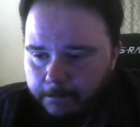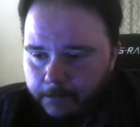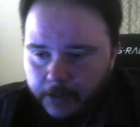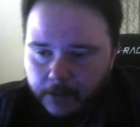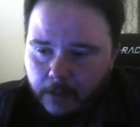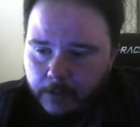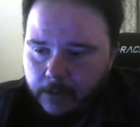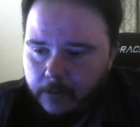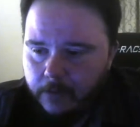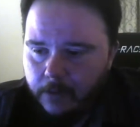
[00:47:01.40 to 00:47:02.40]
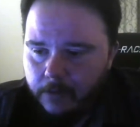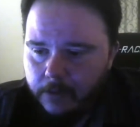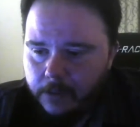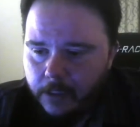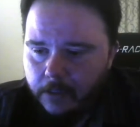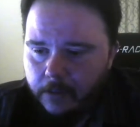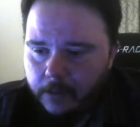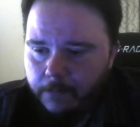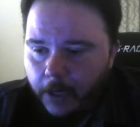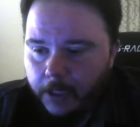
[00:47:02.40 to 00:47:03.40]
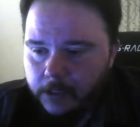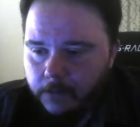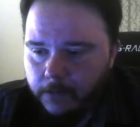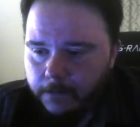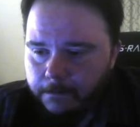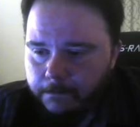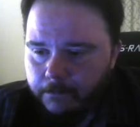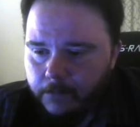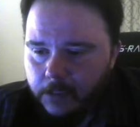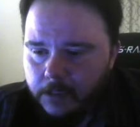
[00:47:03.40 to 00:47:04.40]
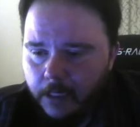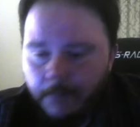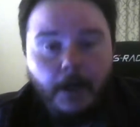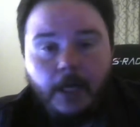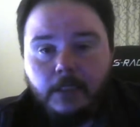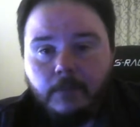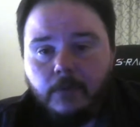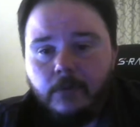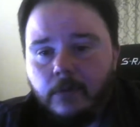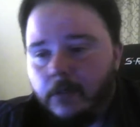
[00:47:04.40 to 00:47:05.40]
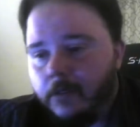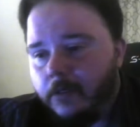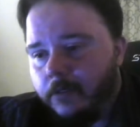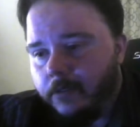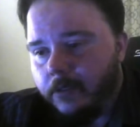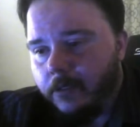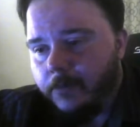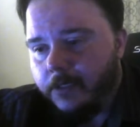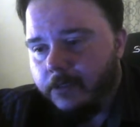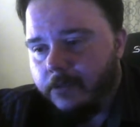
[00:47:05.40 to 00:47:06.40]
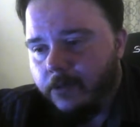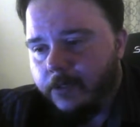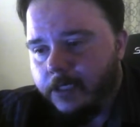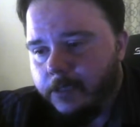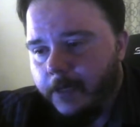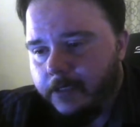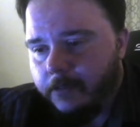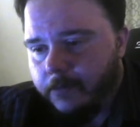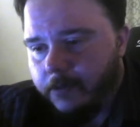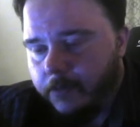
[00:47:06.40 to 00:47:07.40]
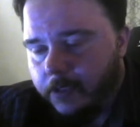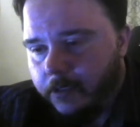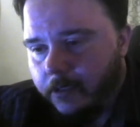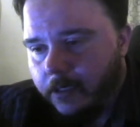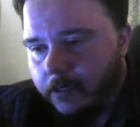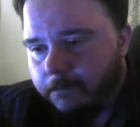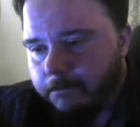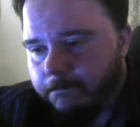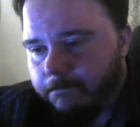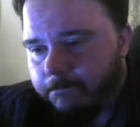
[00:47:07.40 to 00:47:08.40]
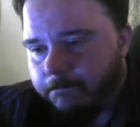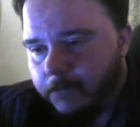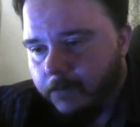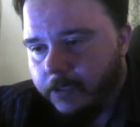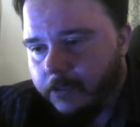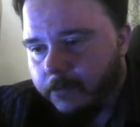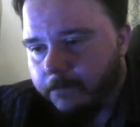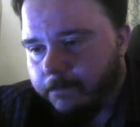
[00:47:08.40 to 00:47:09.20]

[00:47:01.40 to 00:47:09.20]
but I mean, you know, it's not impossible. It's not impossible, you know, but it, don't expect them to be um, arrested.